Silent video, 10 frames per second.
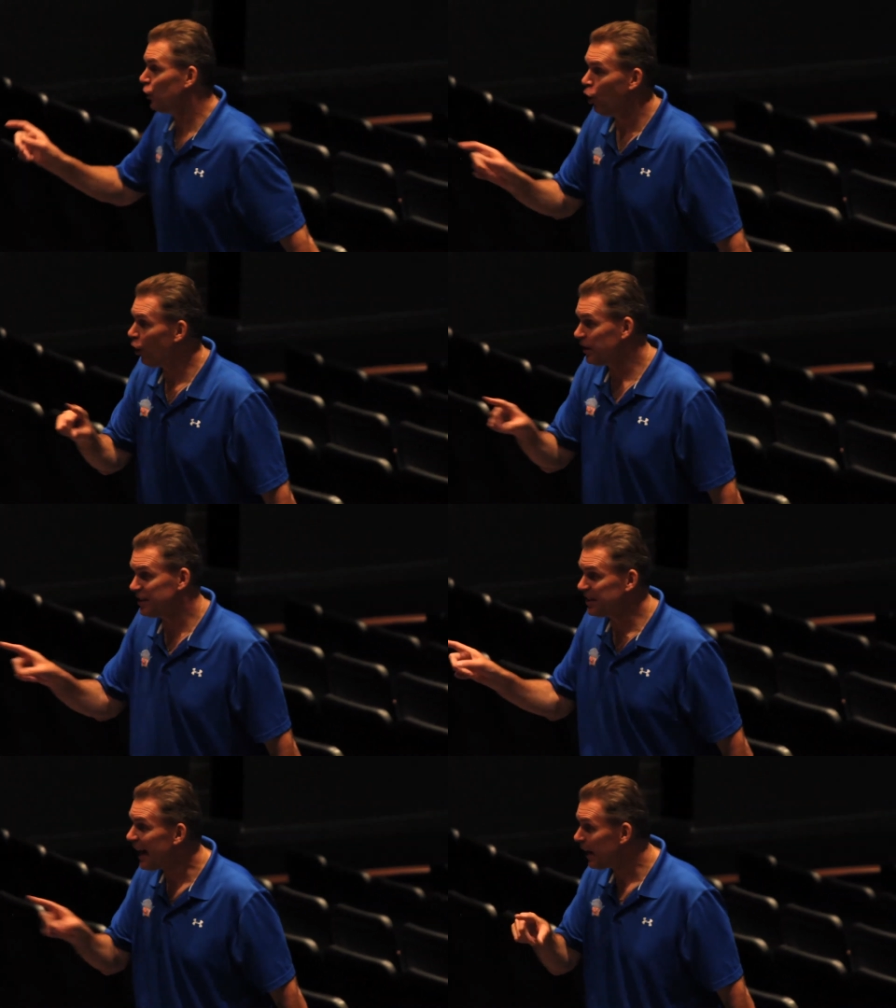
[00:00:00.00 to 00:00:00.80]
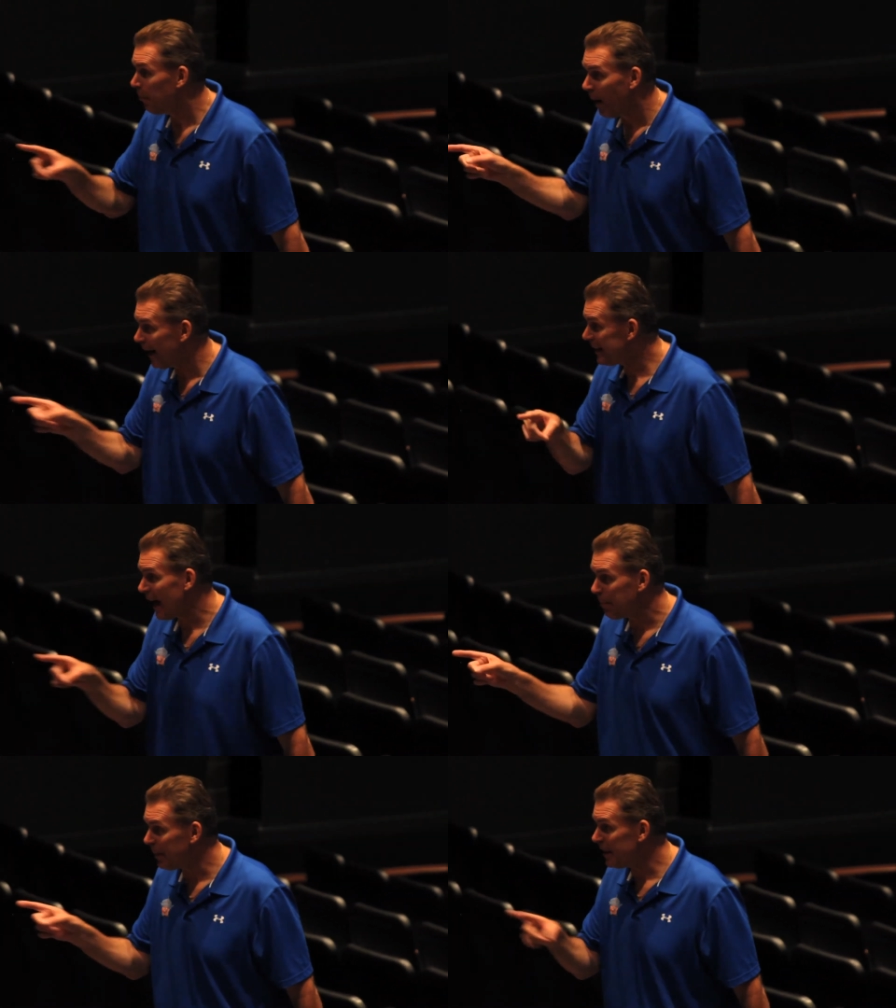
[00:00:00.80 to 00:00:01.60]
Lawrence Tech might
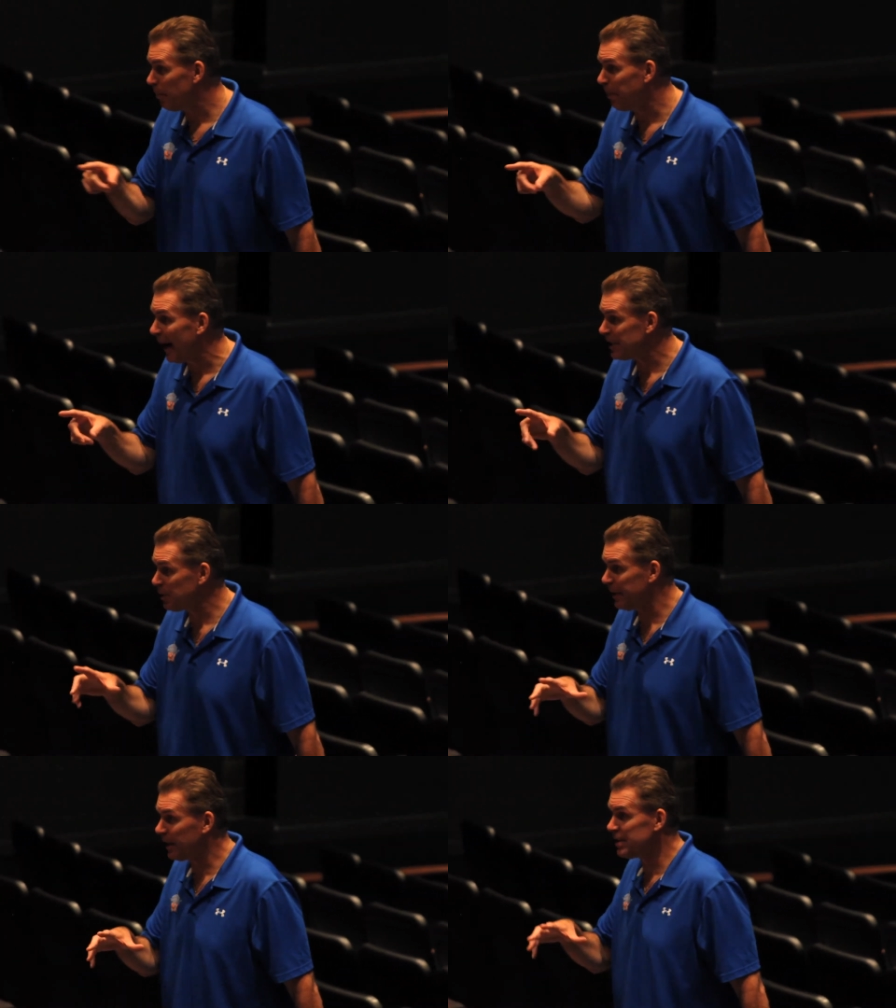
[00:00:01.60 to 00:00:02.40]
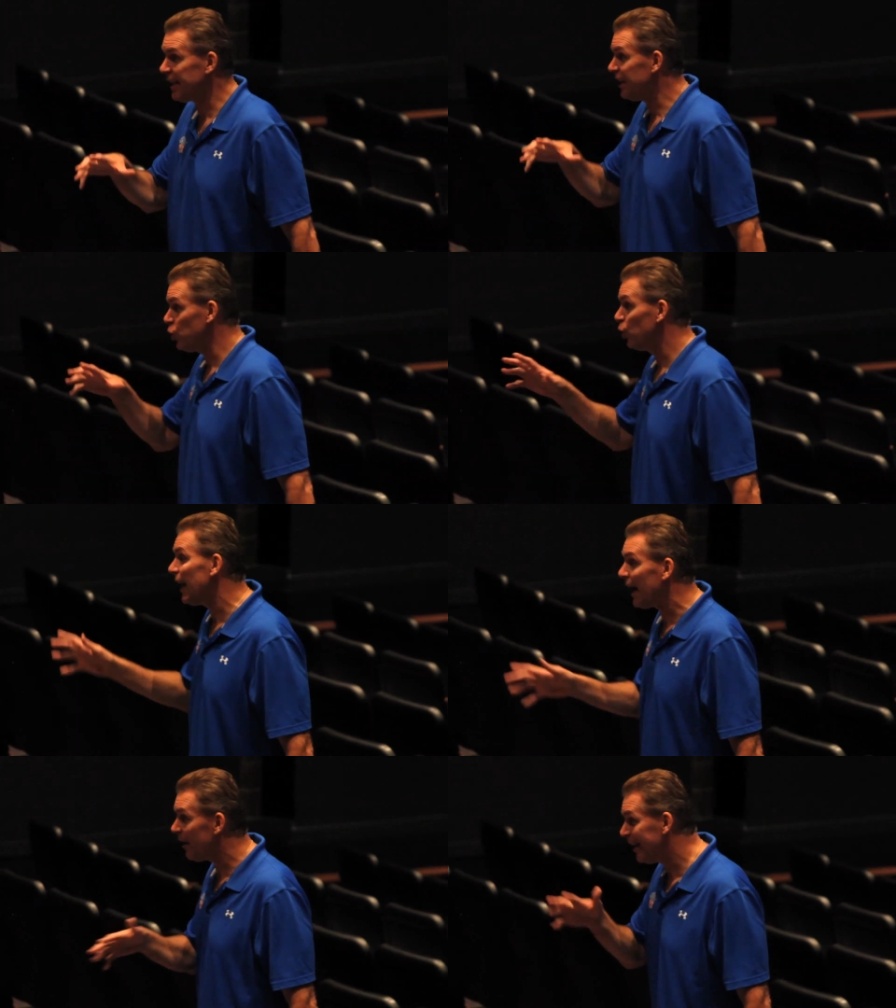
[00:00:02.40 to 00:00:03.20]
not be the best because they do a
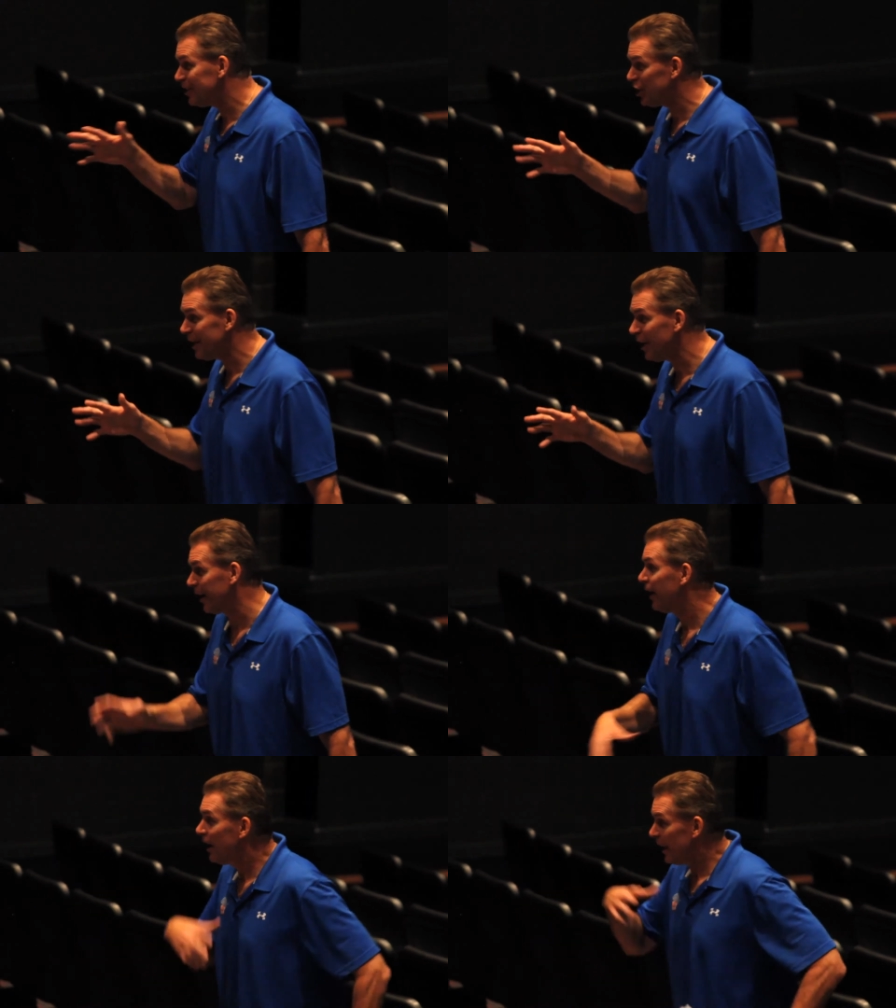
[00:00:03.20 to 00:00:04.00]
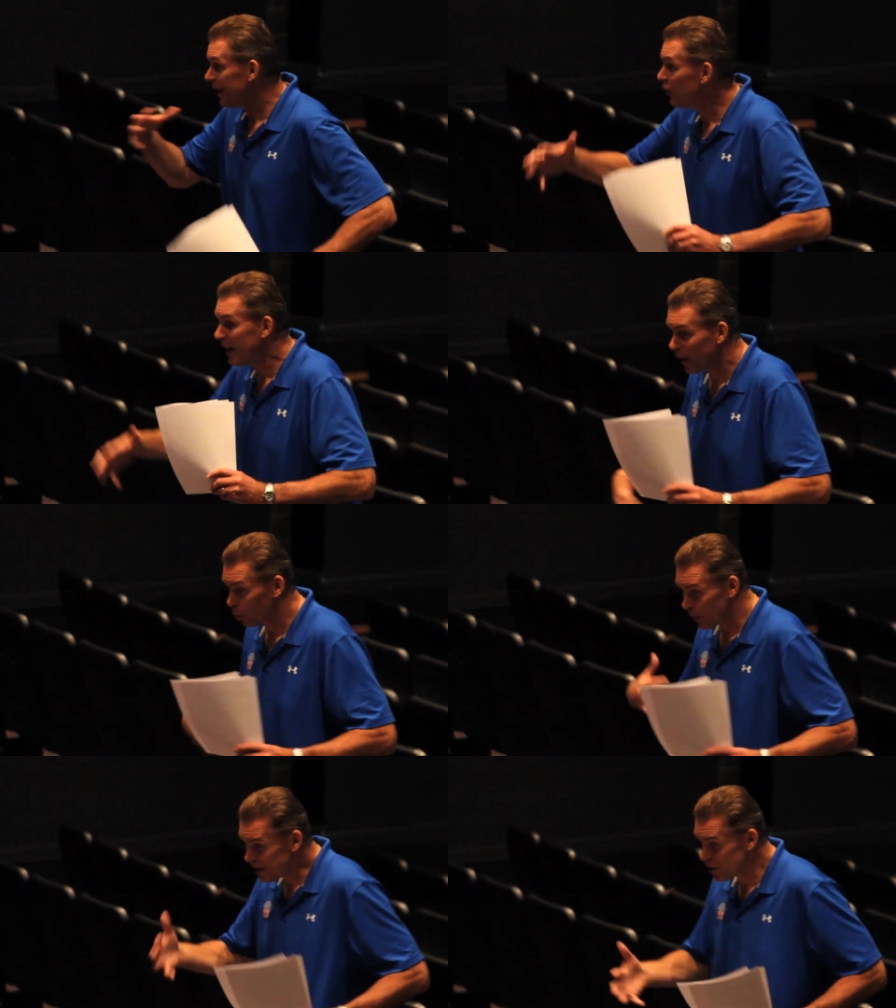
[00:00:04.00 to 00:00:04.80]
lot of engineering. Like, you've got to
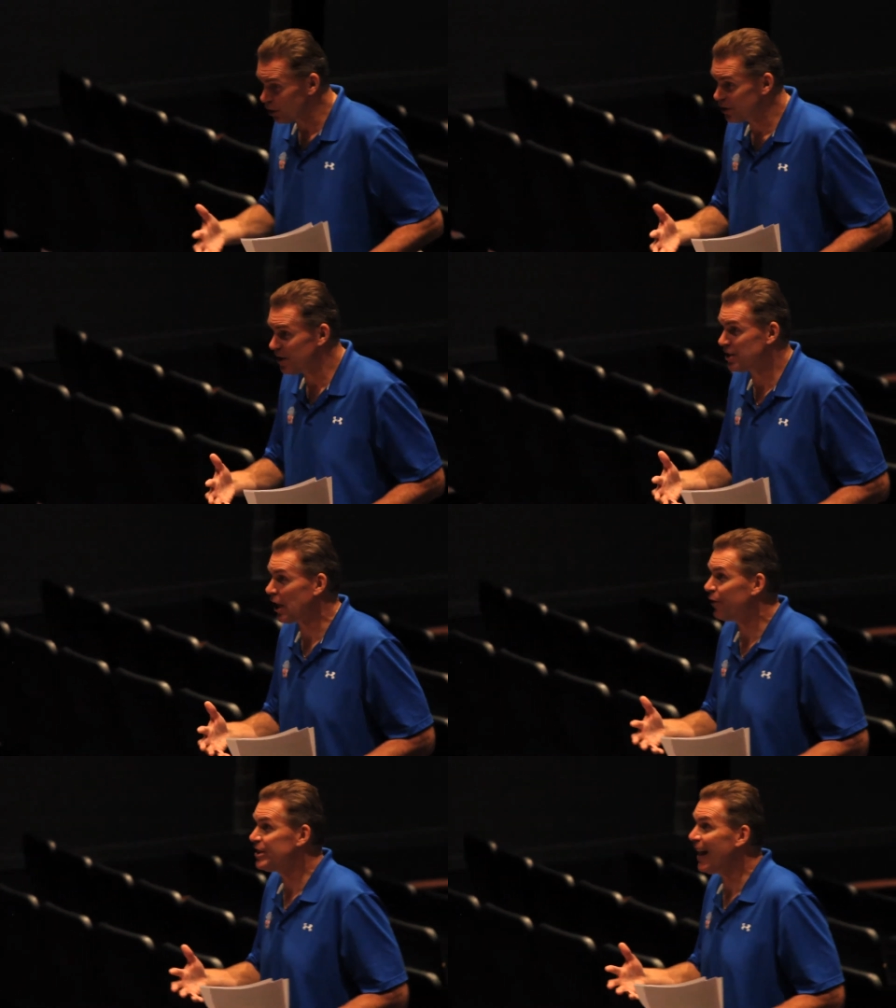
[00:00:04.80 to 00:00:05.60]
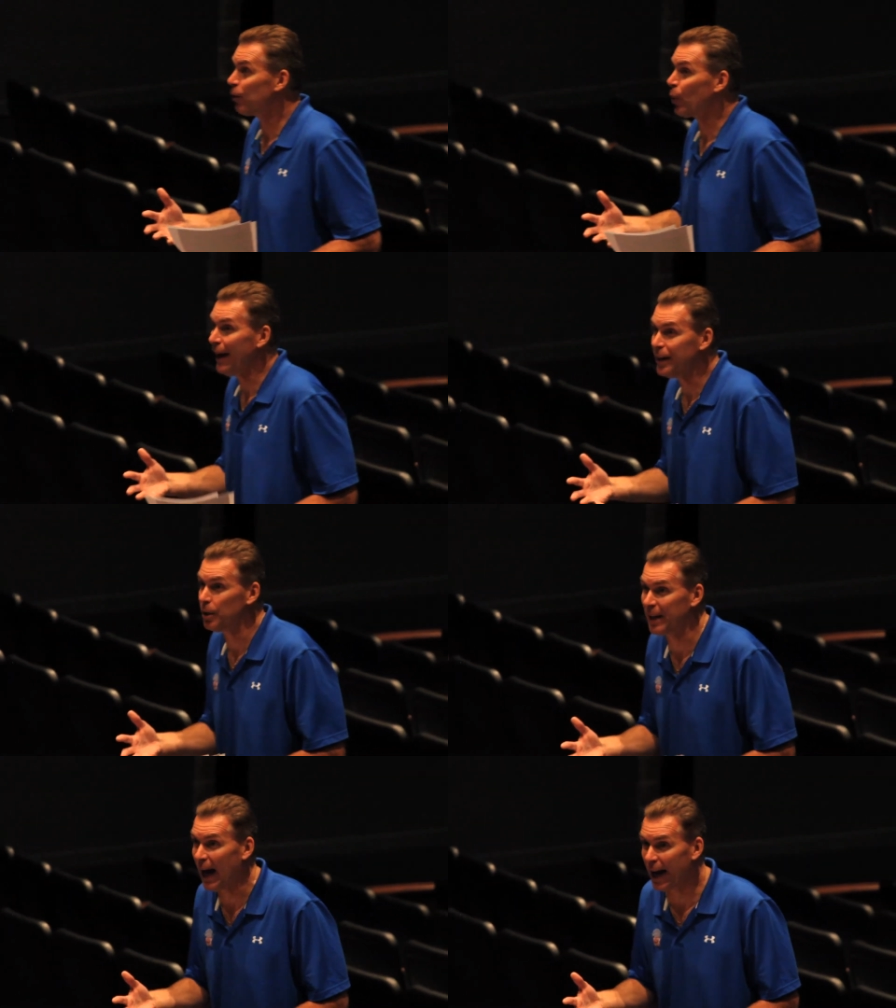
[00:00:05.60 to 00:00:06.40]
research this stuff. It's not
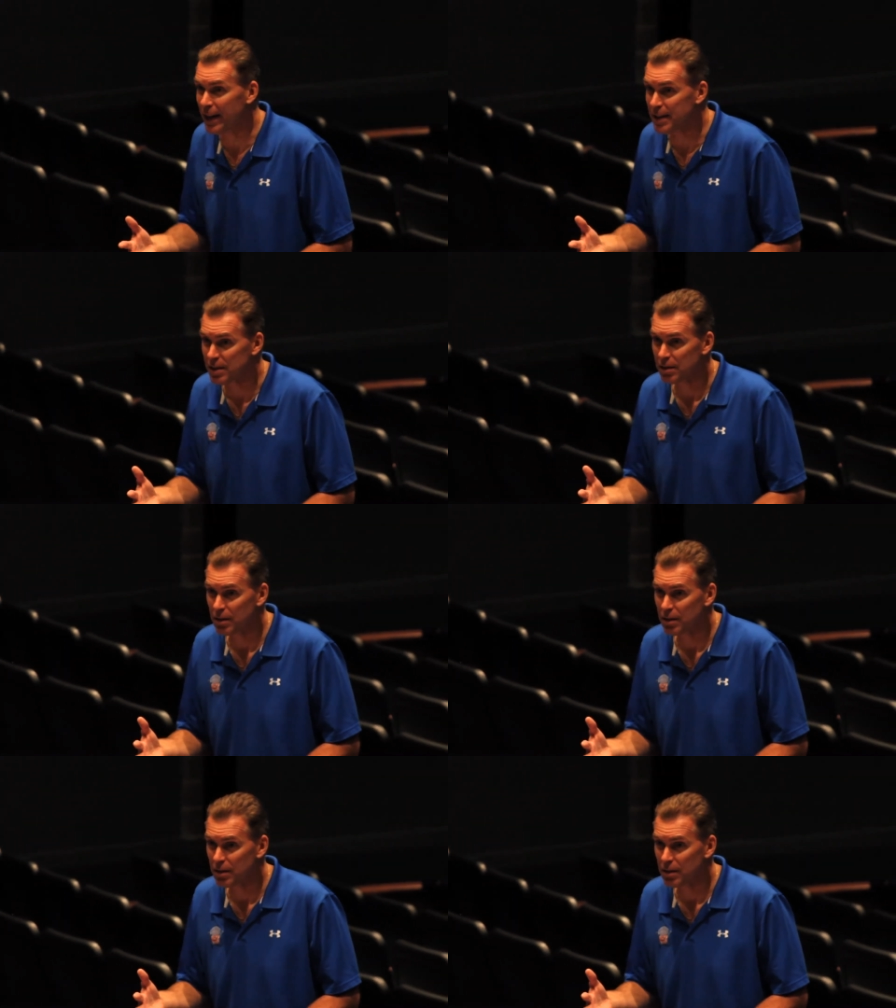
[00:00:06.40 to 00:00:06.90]
random, guys.